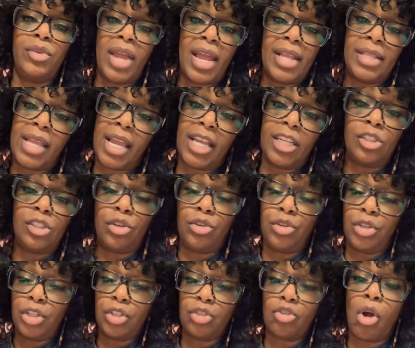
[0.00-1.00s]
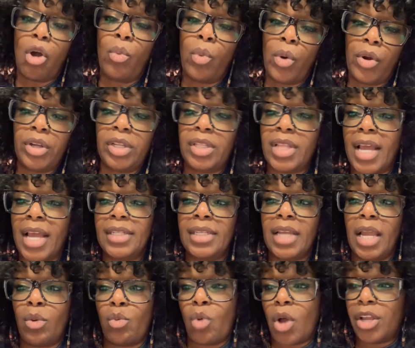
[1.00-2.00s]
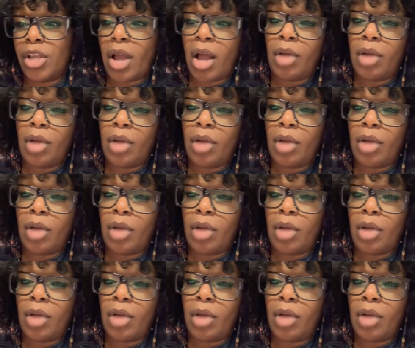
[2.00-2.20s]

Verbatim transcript: that day so you can start working that day while,